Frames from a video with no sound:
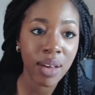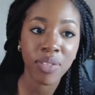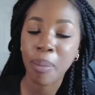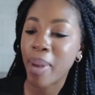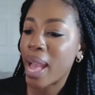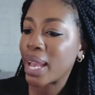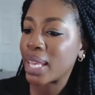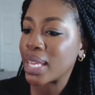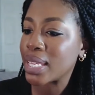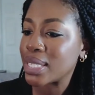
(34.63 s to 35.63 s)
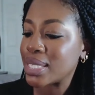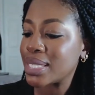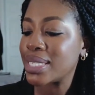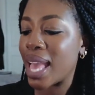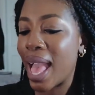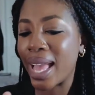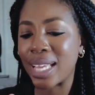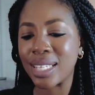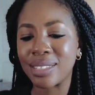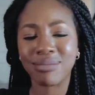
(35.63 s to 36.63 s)
of the bag is Dag
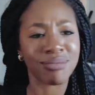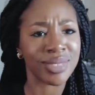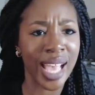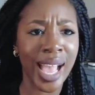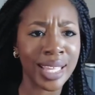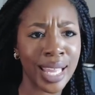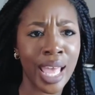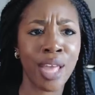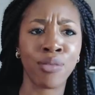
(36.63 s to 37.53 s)
Dagne